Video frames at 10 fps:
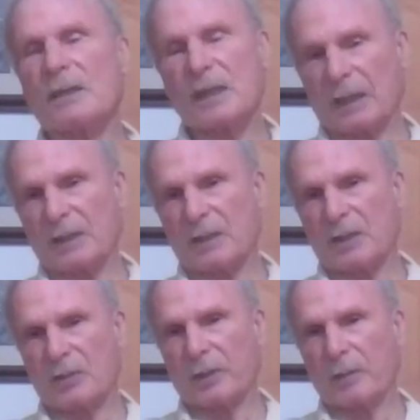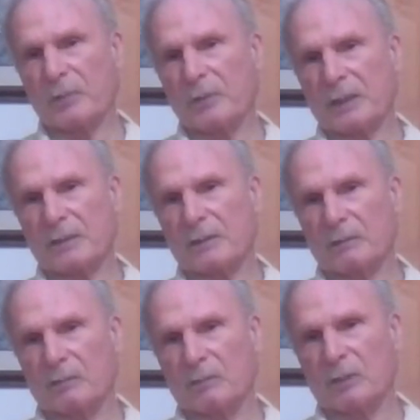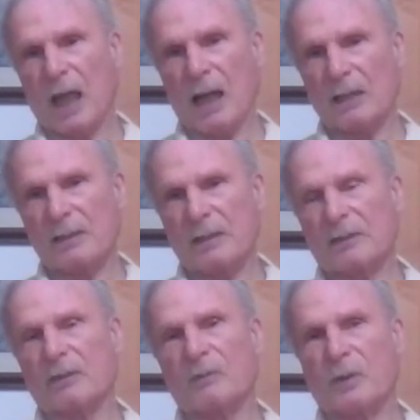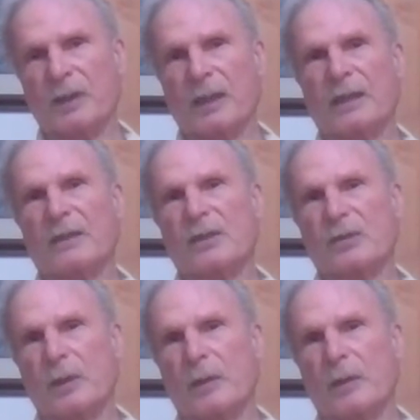insects in streams because the logs and so forth get in